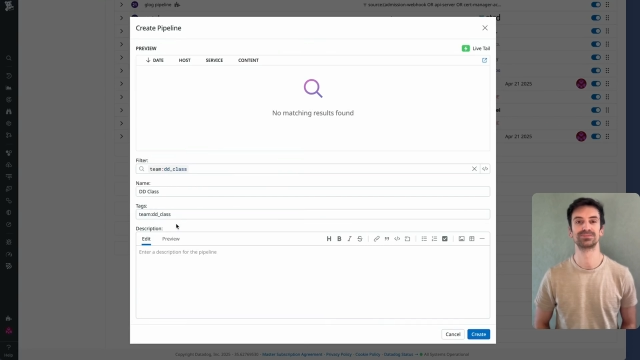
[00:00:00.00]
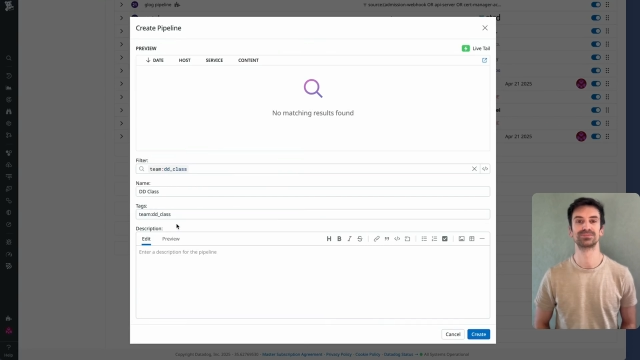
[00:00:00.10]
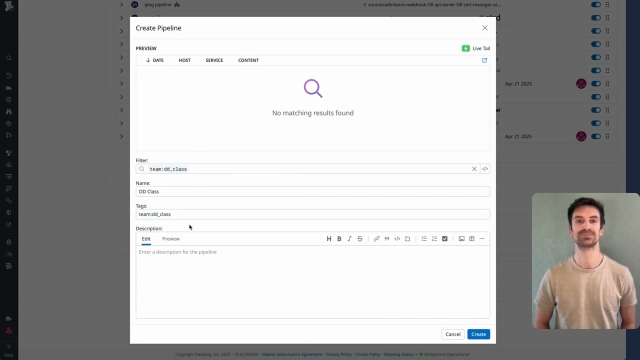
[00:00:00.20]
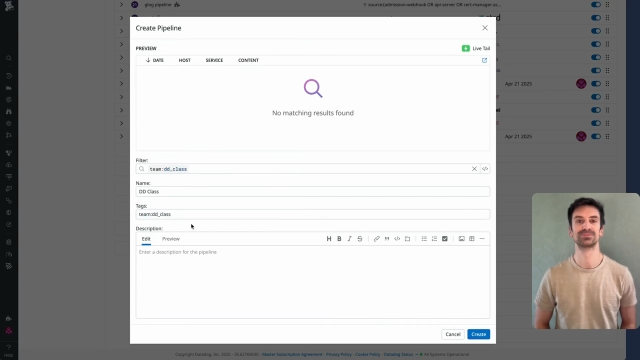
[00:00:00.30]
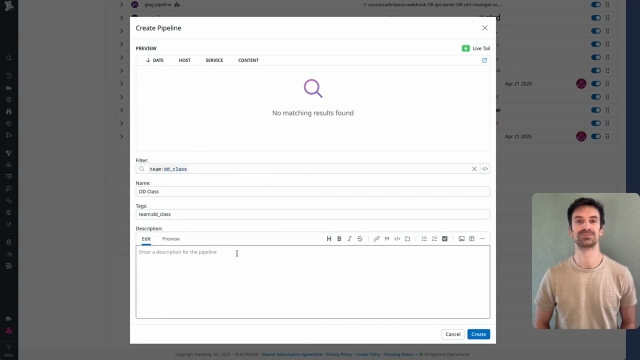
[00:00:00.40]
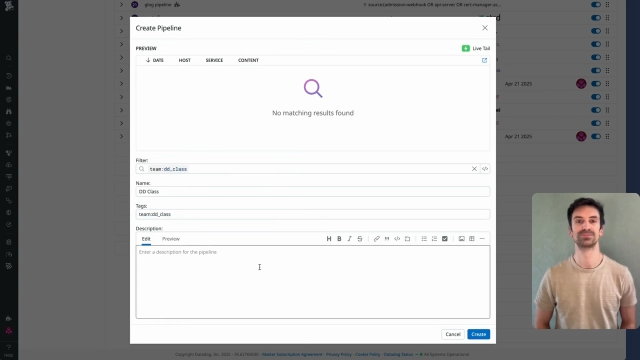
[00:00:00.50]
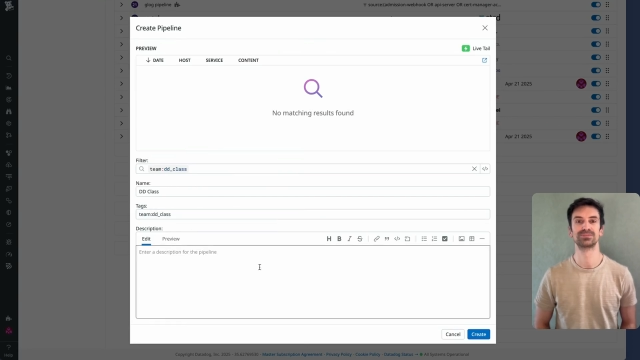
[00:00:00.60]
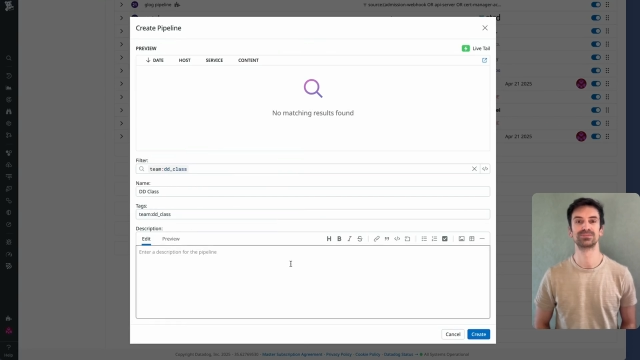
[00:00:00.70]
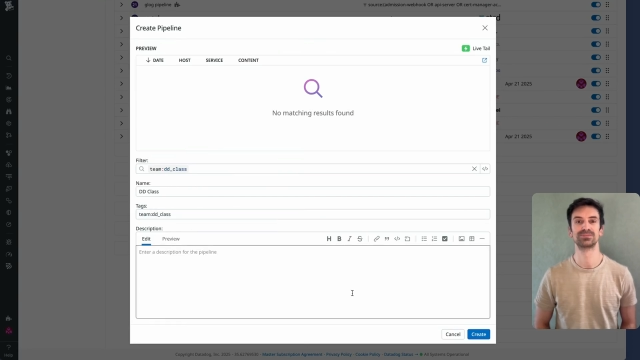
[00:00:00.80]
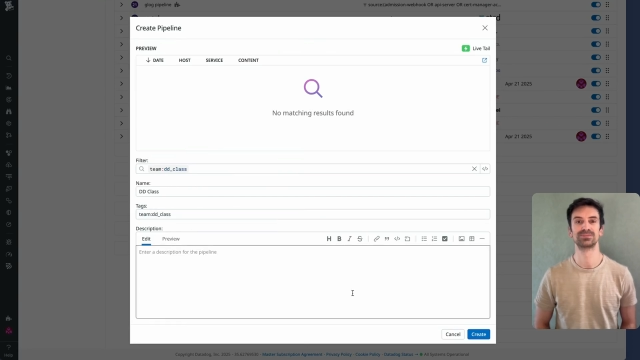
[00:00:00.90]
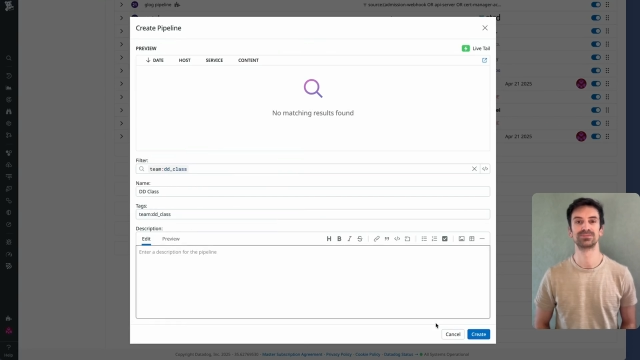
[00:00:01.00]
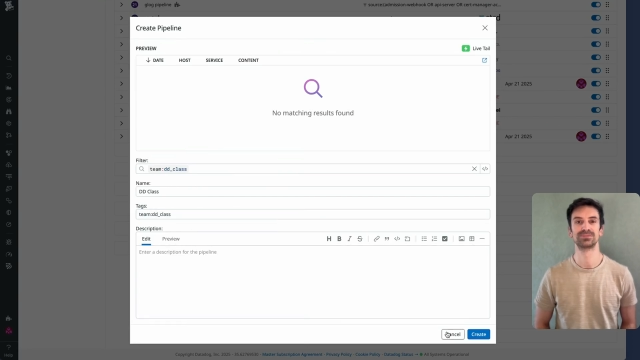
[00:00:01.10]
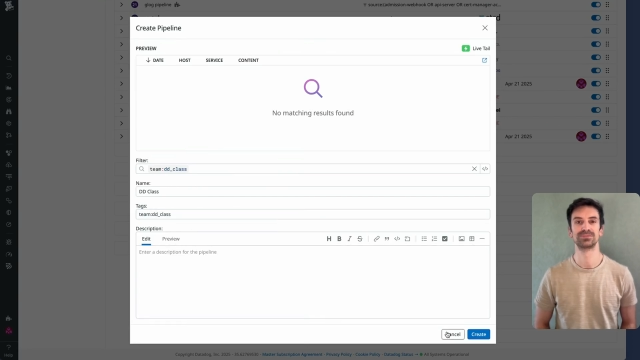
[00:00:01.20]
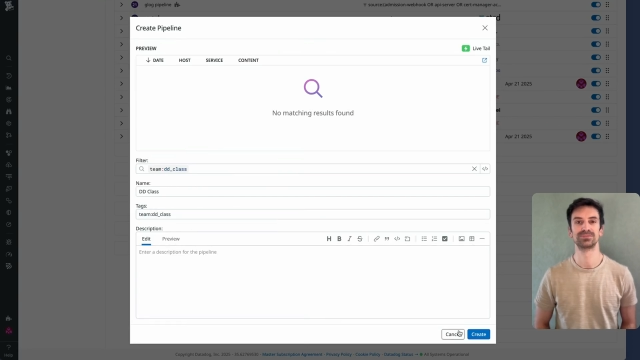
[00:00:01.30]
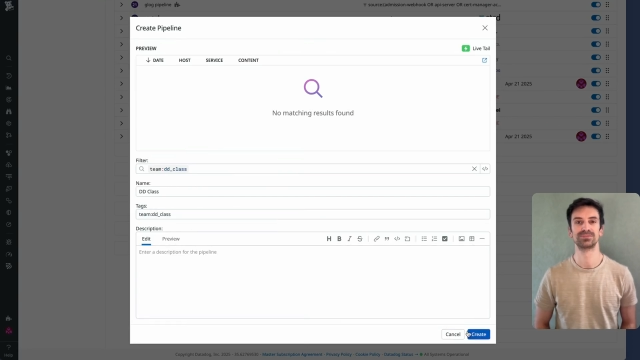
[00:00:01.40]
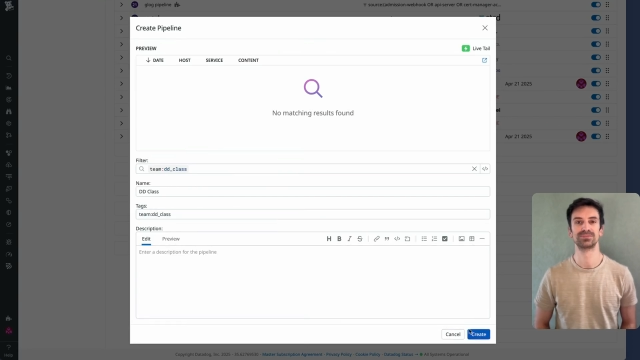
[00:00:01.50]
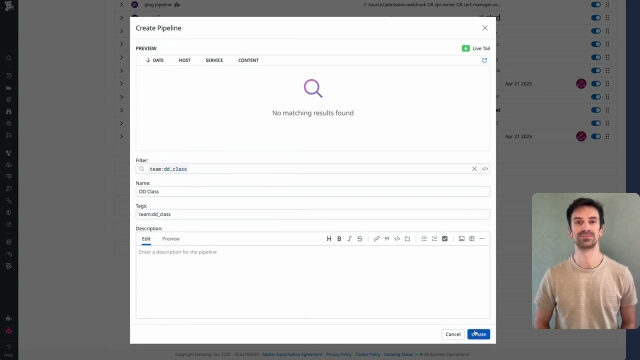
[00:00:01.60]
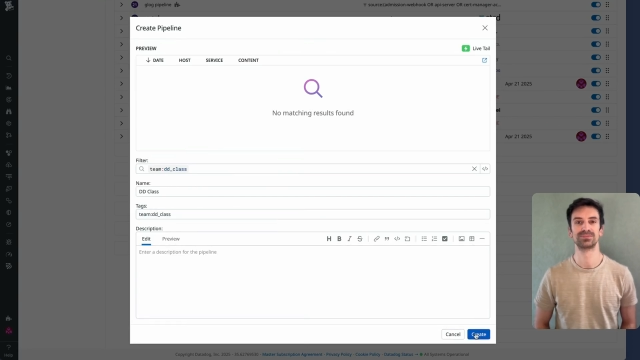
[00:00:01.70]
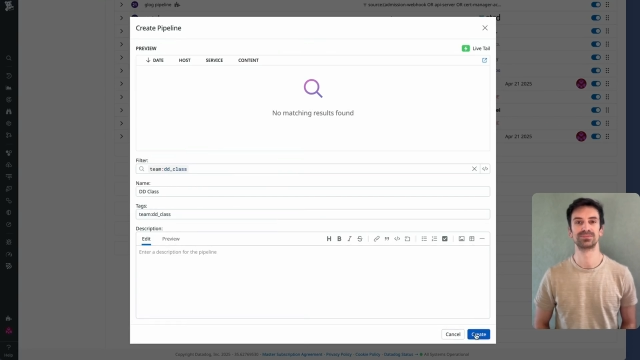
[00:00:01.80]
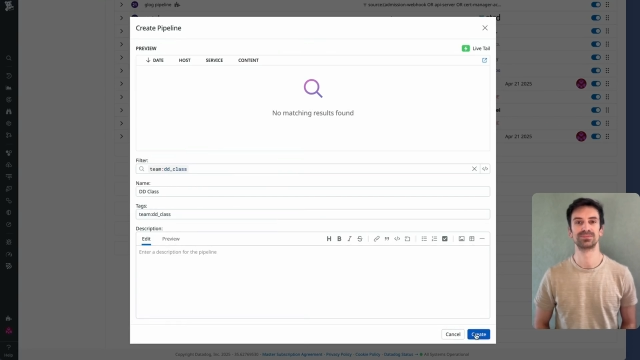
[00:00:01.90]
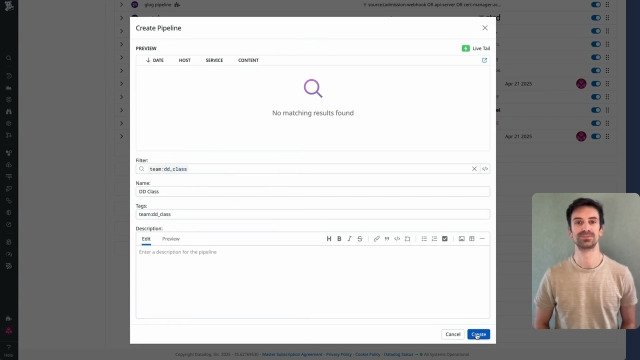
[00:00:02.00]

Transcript: No one is speaking in this clip.